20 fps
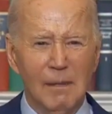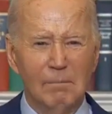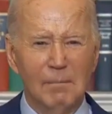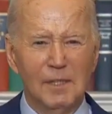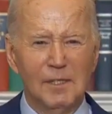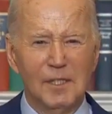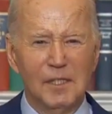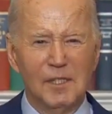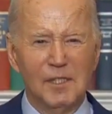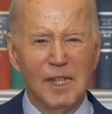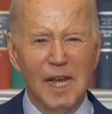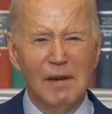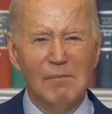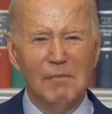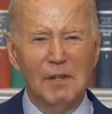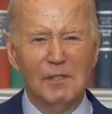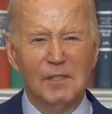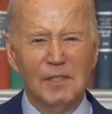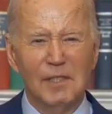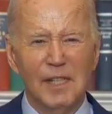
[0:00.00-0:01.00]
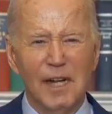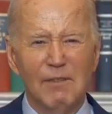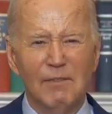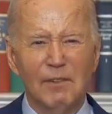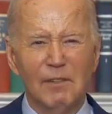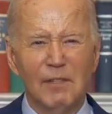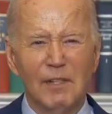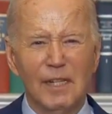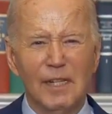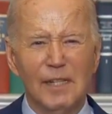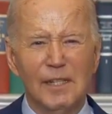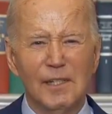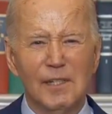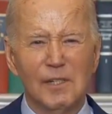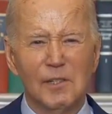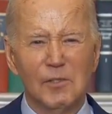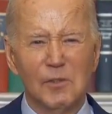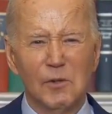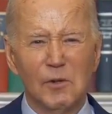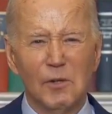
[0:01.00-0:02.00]
but dissent must never lead to
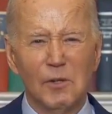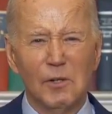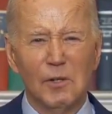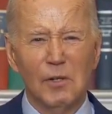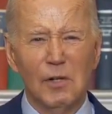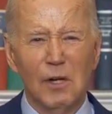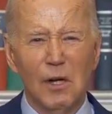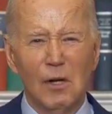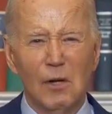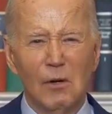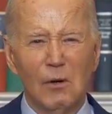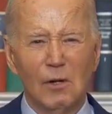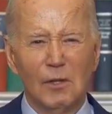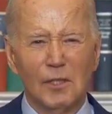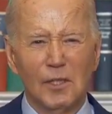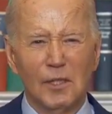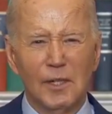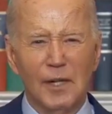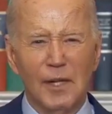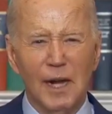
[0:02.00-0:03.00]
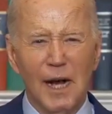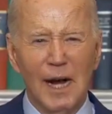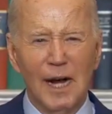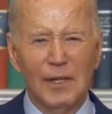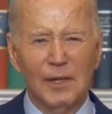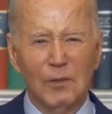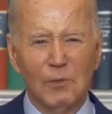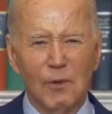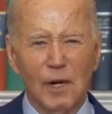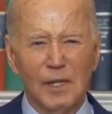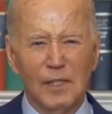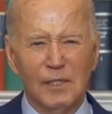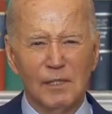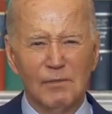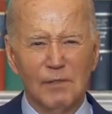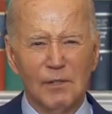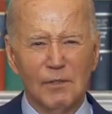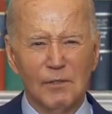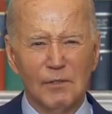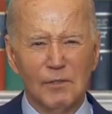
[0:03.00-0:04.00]
disorder or to denying the rights
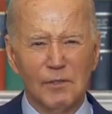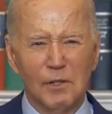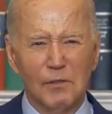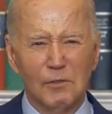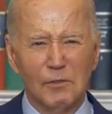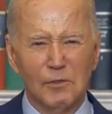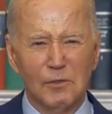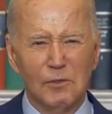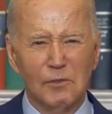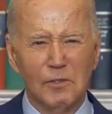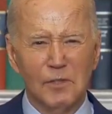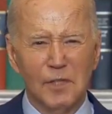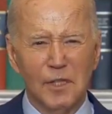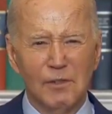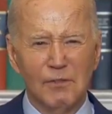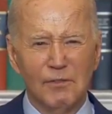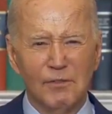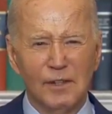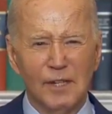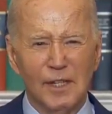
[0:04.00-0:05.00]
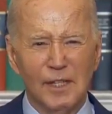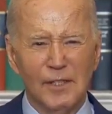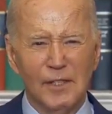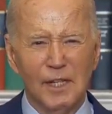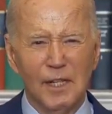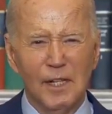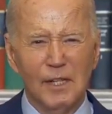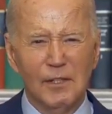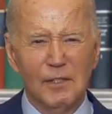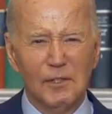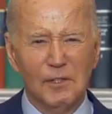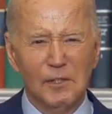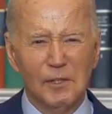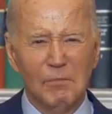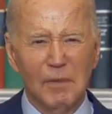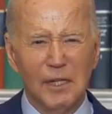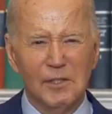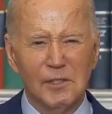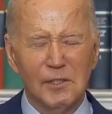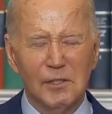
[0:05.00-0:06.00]
of others so students can finish the
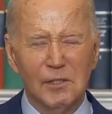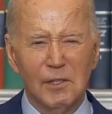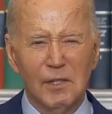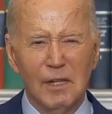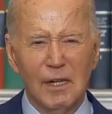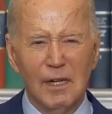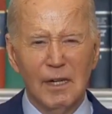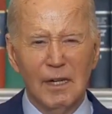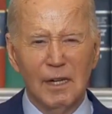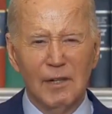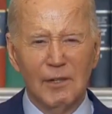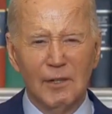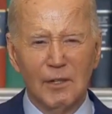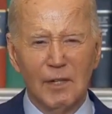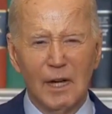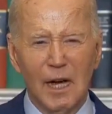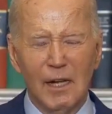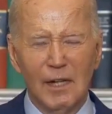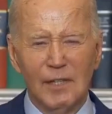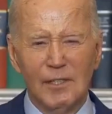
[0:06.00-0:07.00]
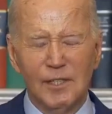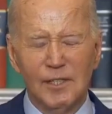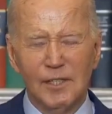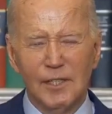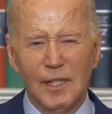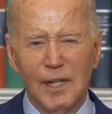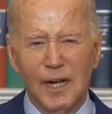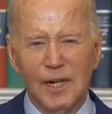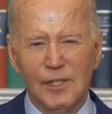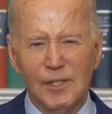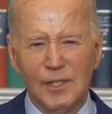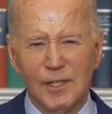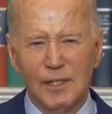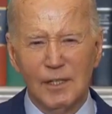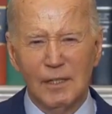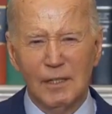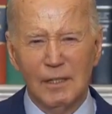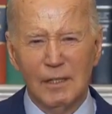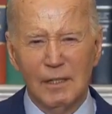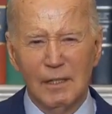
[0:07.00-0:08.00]
semester and their college education.
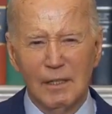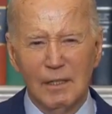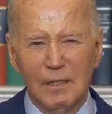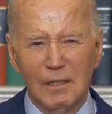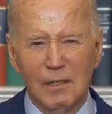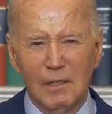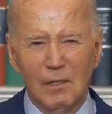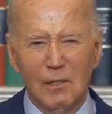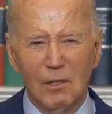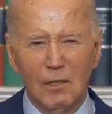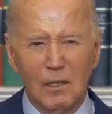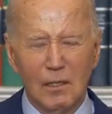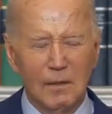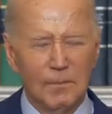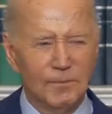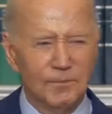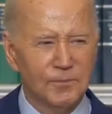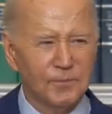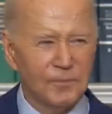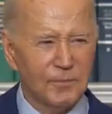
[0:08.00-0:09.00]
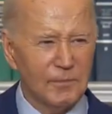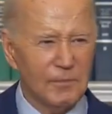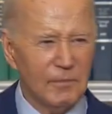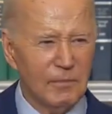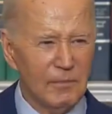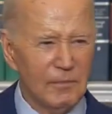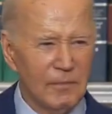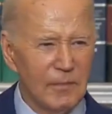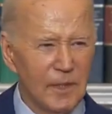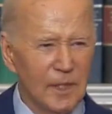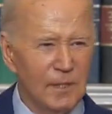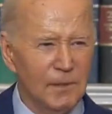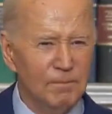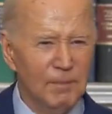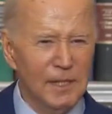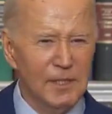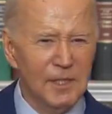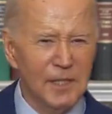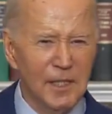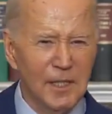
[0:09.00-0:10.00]
Look, it's
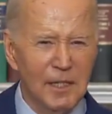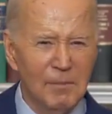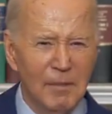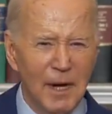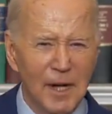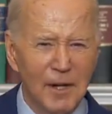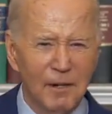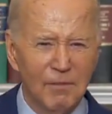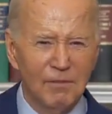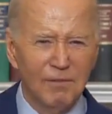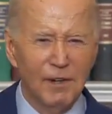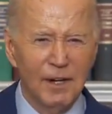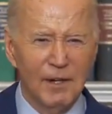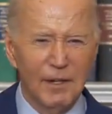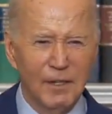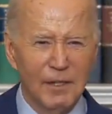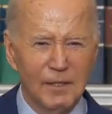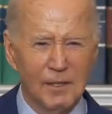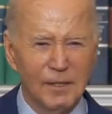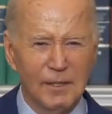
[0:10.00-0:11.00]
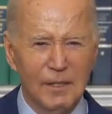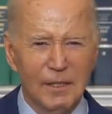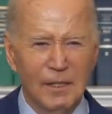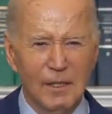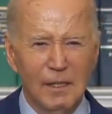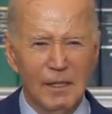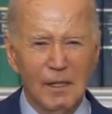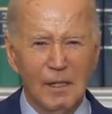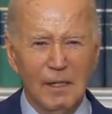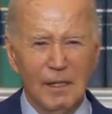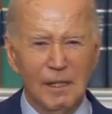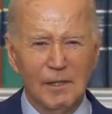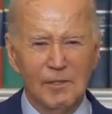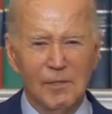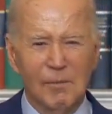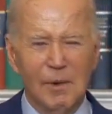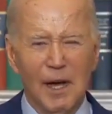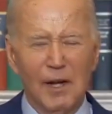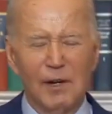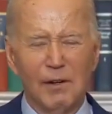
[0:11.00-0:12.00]
basically a matter of fairness. It's a
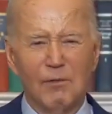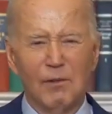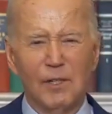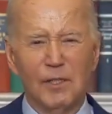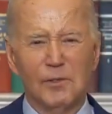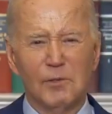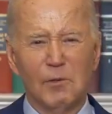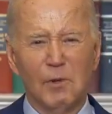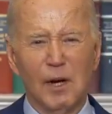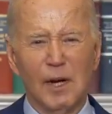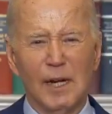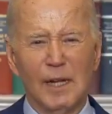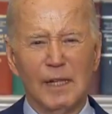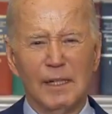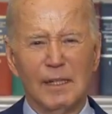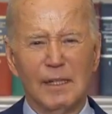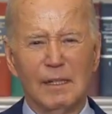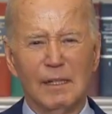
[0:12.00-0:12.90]
matter of what's right.